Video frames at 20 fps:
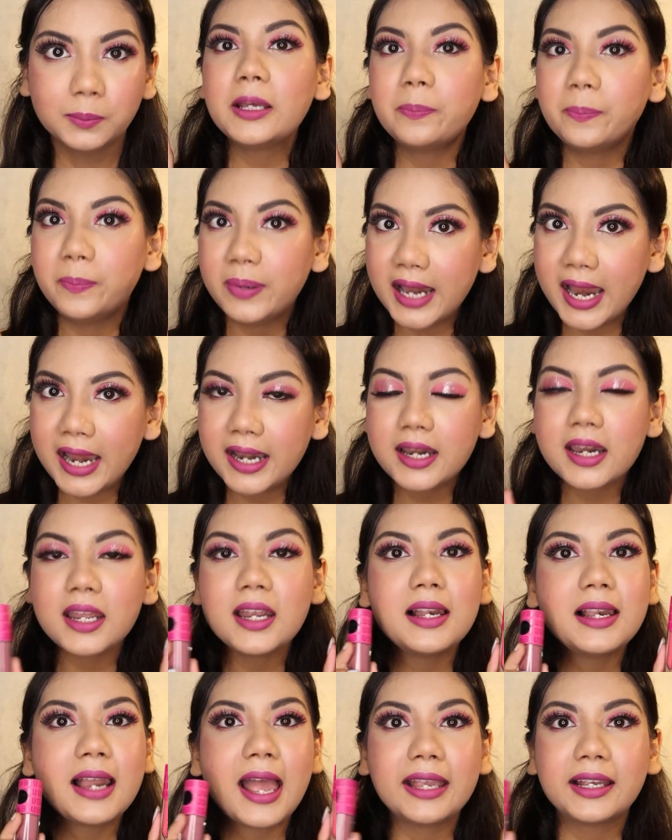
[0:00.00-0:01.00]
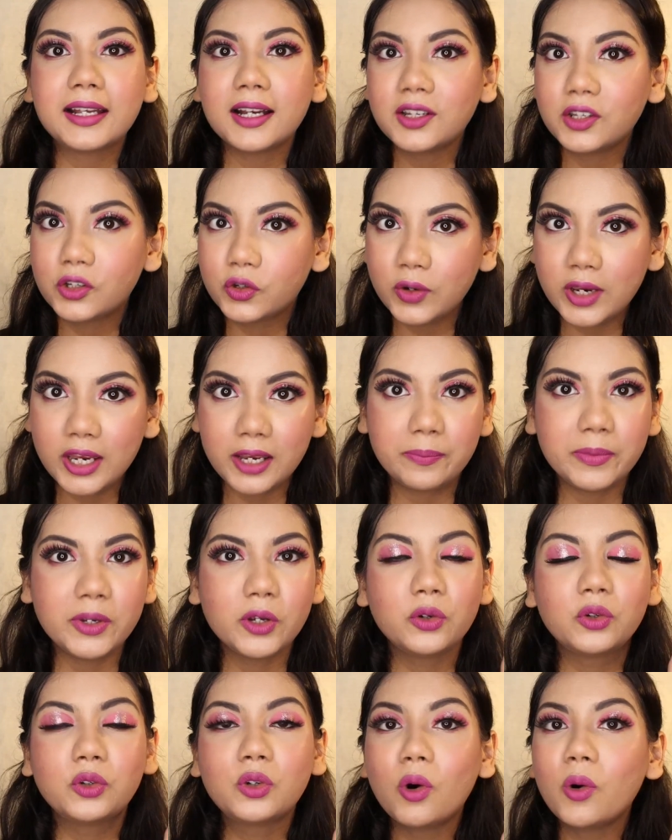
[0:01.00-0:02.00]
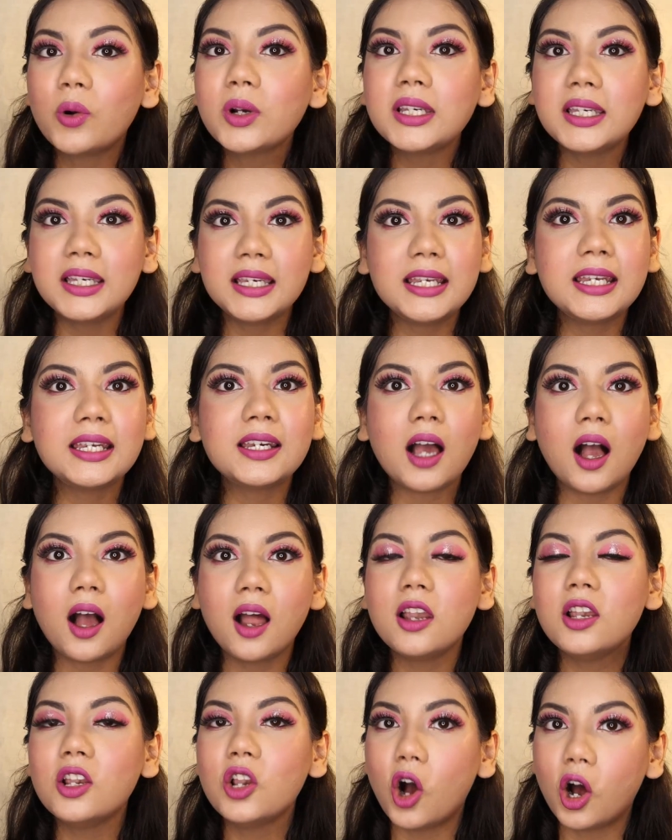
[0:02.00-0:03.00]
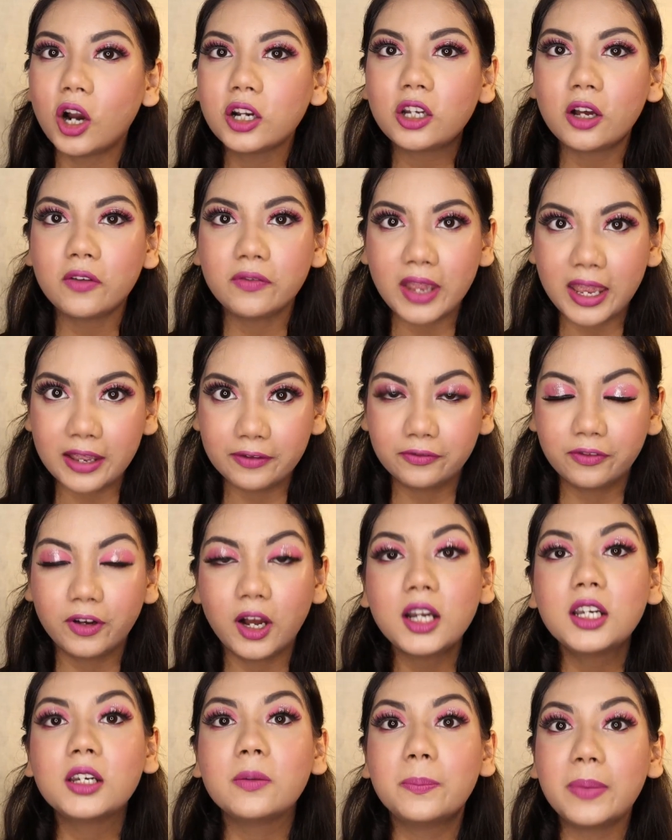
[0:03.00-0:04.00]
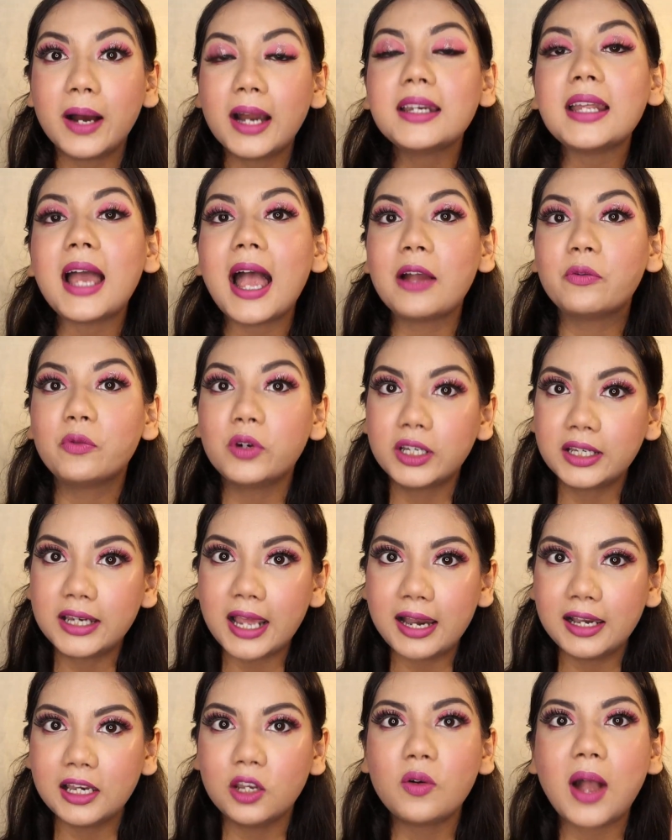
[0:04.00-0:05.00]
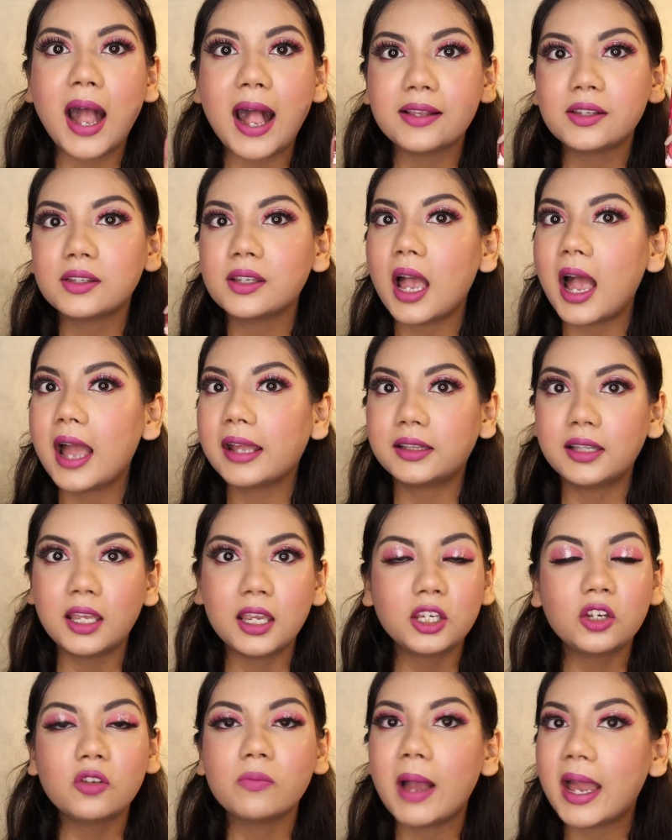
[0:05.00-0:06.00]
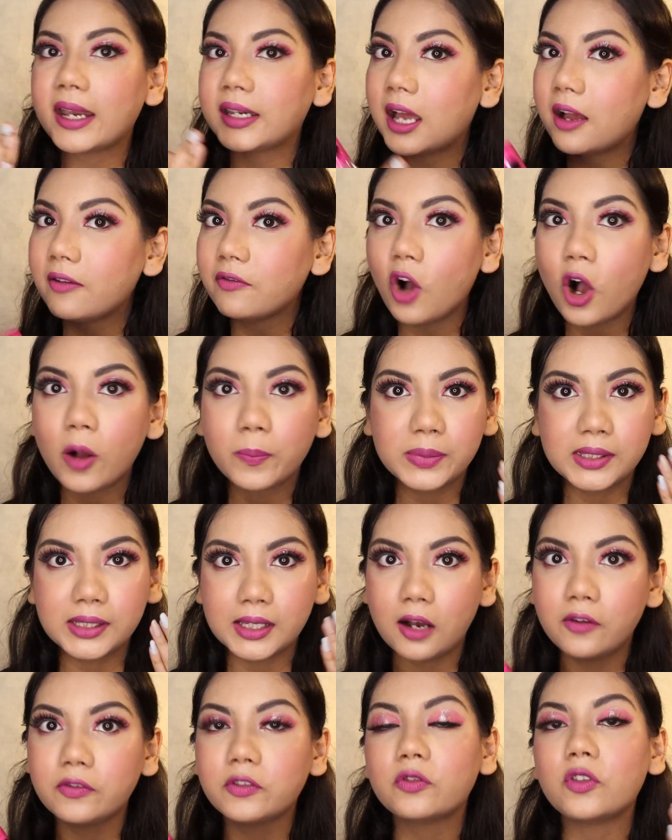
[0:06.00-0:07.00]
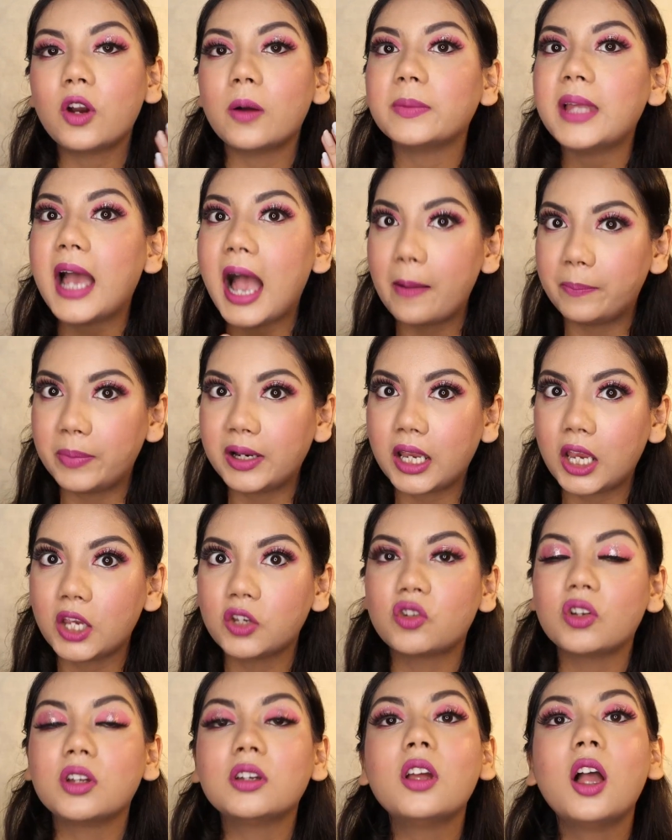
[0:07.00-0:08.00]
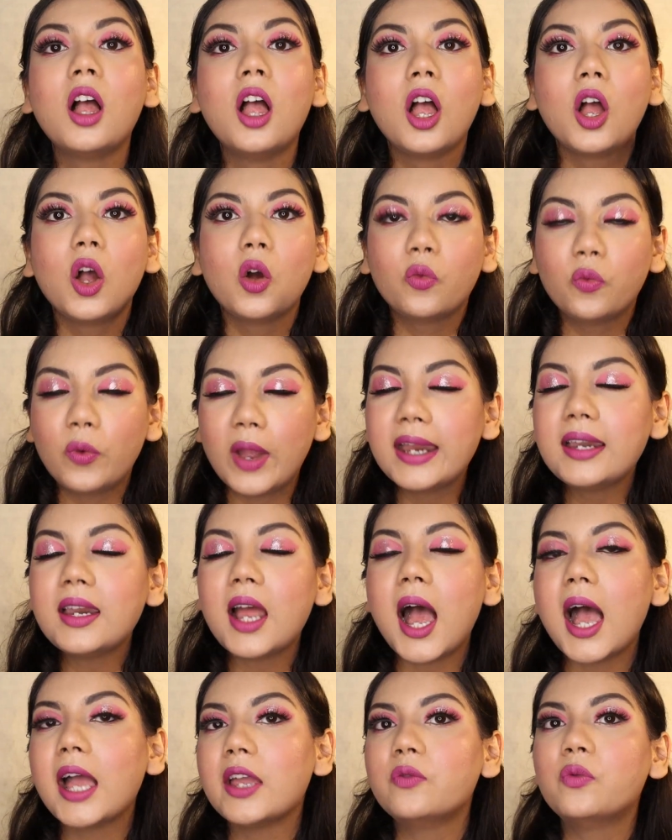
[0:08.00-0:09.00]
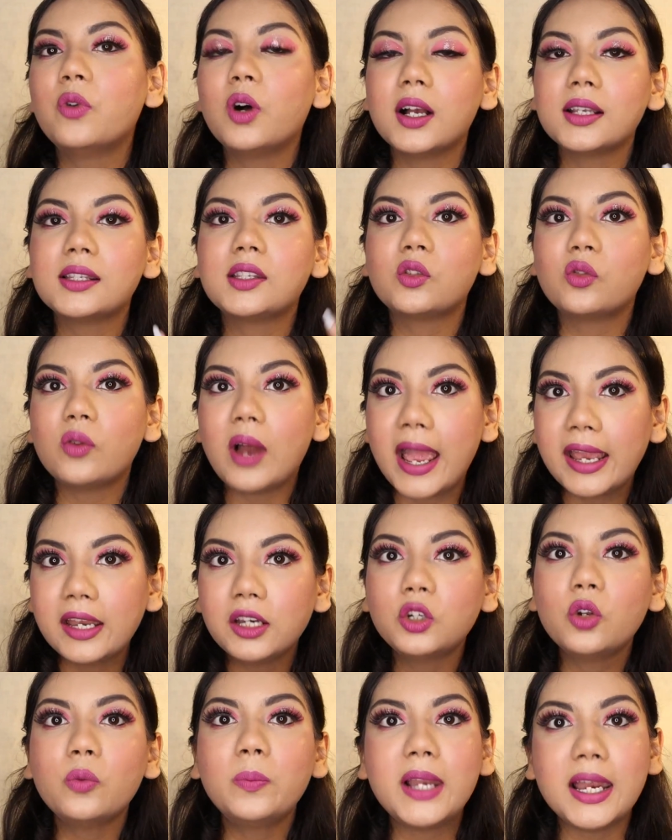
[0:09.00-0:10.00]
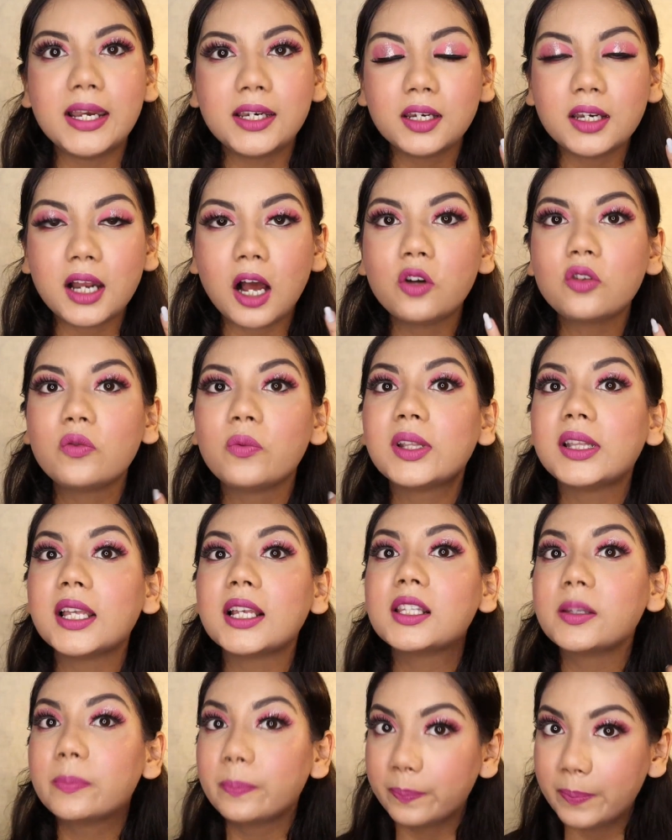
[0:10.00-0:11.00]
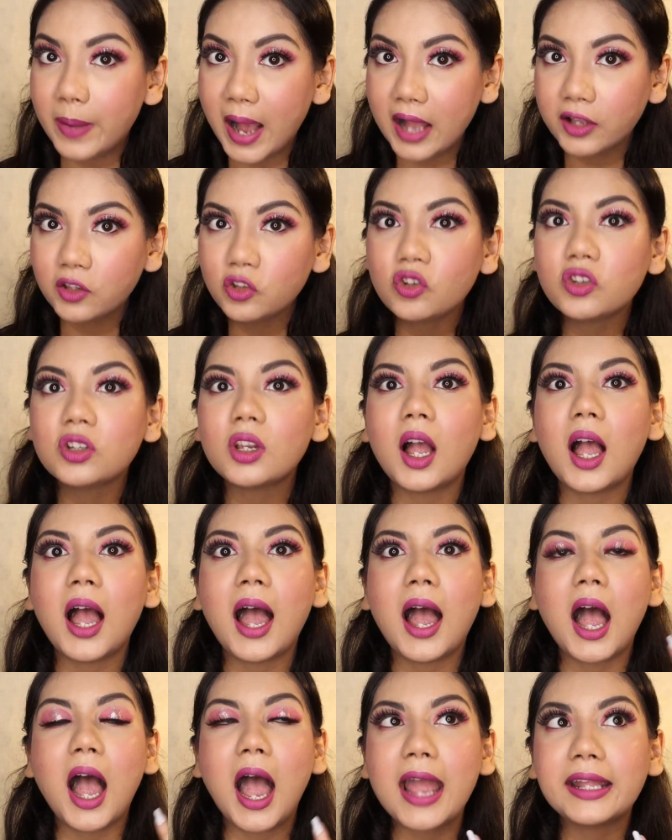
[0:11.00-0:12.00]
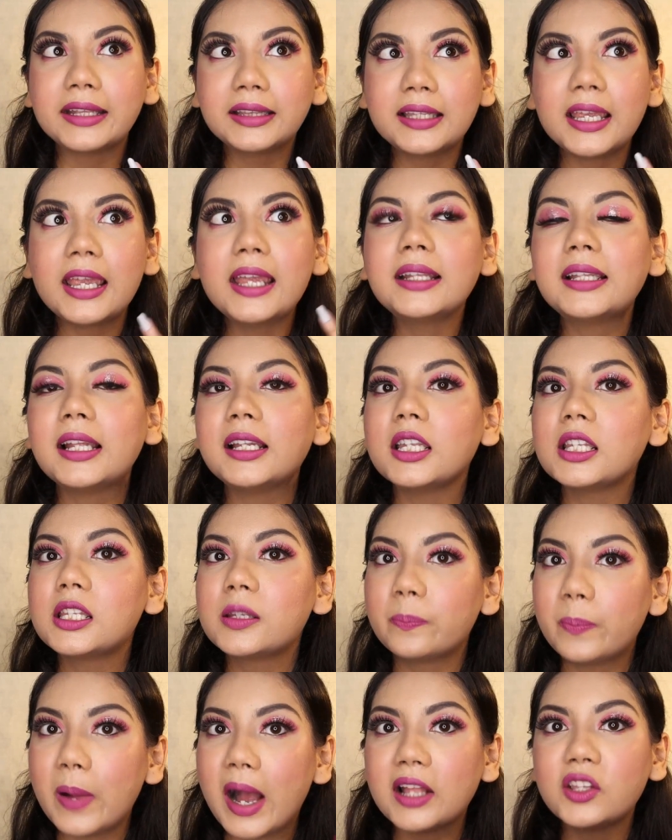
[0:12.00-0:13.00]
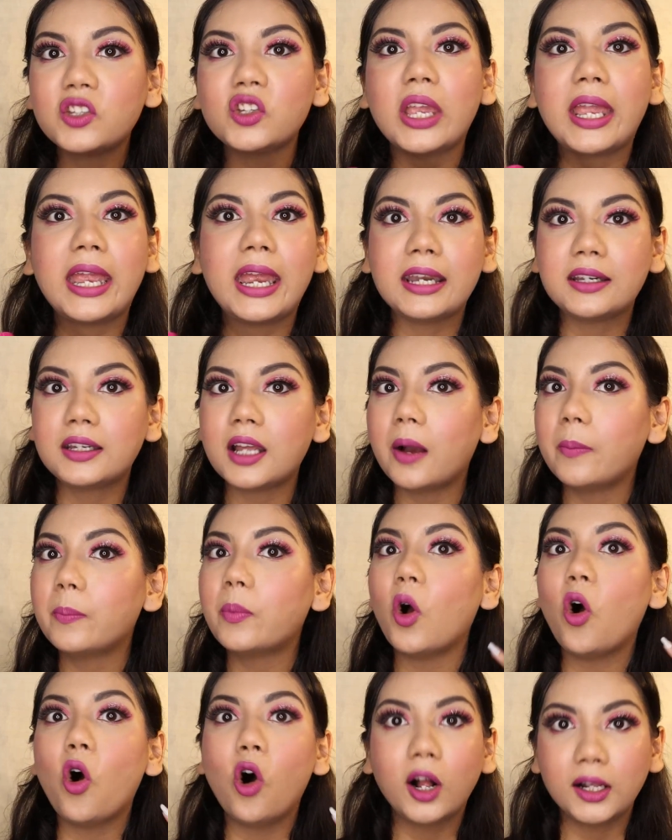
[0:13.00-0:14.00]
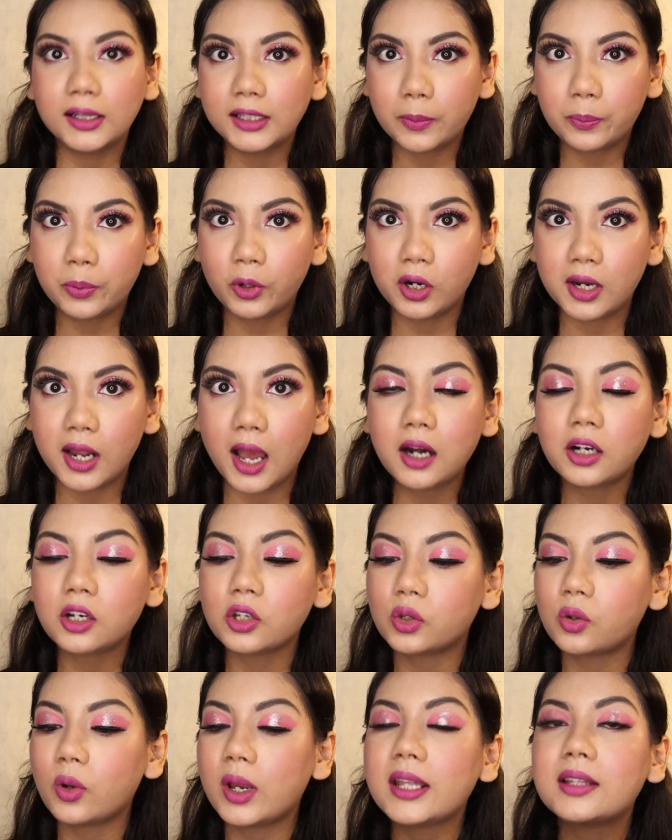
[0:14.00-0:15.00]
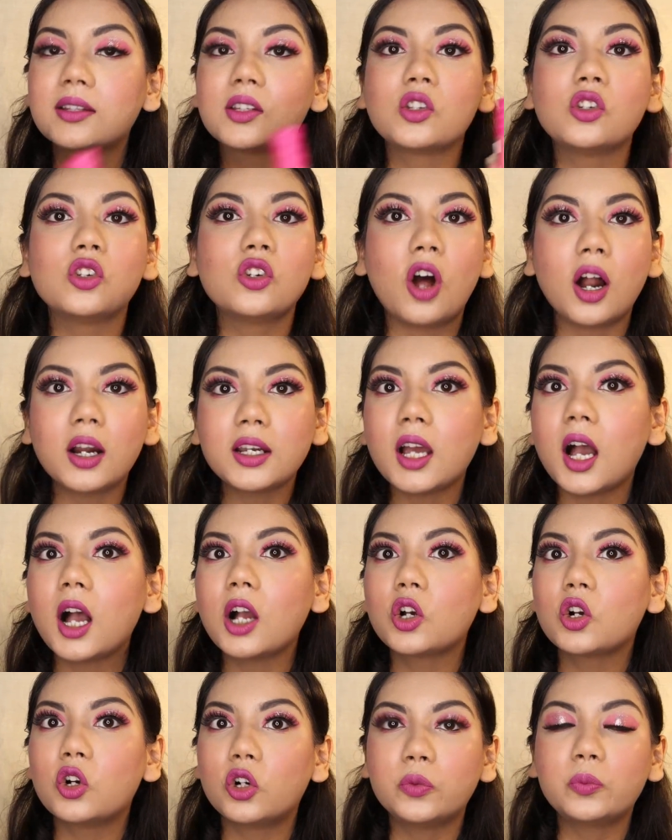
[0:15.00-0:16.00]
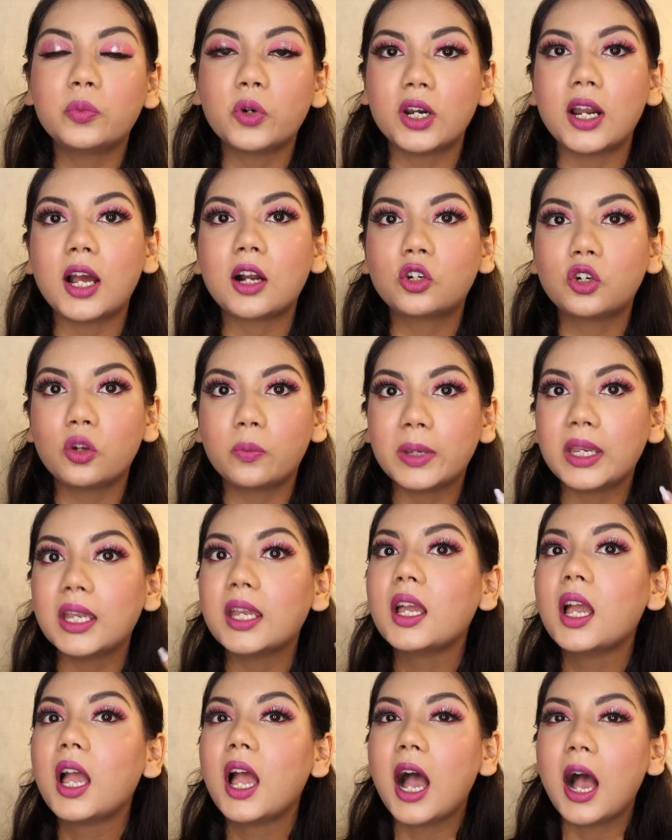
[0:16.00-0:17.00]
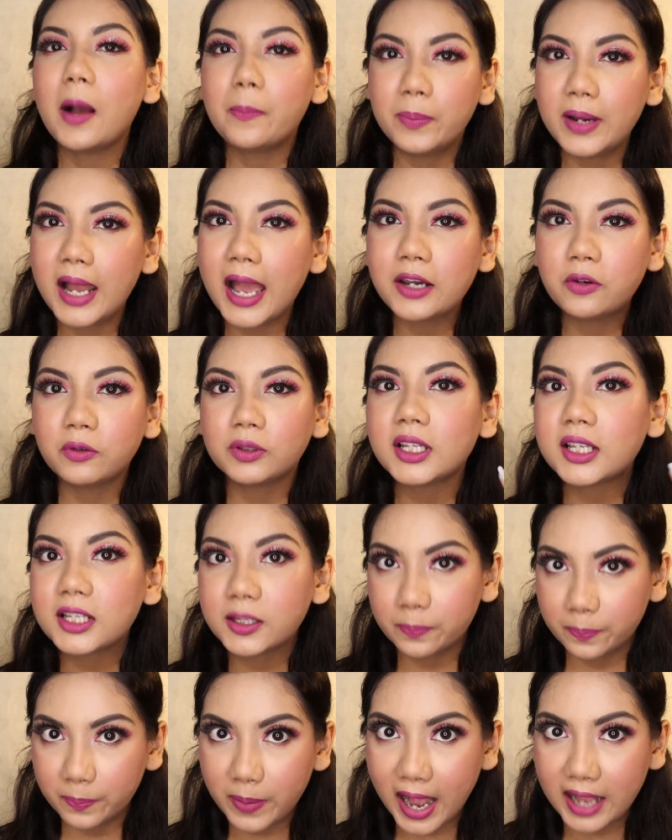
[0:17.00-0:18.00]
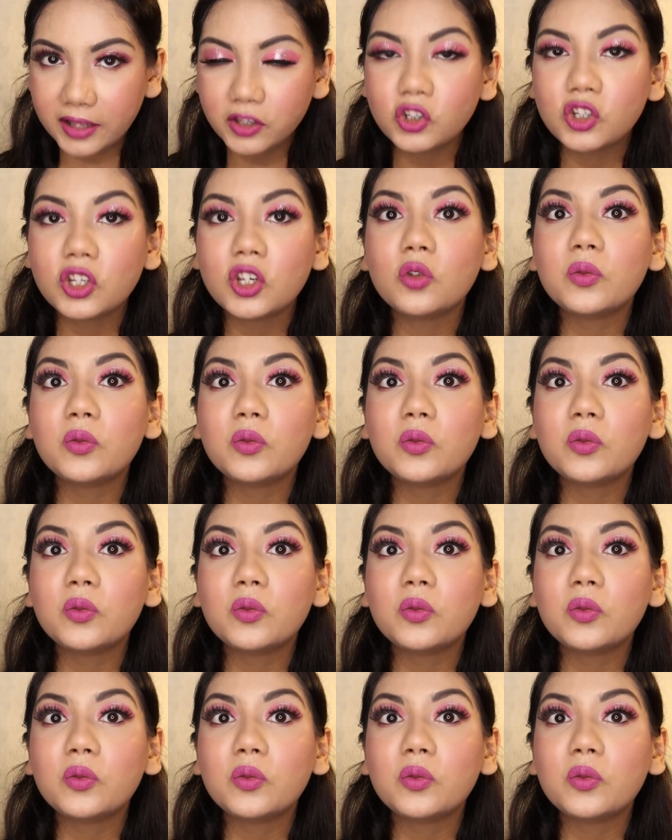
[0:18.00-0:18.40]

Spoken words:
They blend in like a dream. You don't need a lot of effort, but I would tell you, as I think you might have observed from the application, when I was trying to blend it out with a sponge, I think that the sponge ate up all the product, so it's not a good product to be applied with a sponge.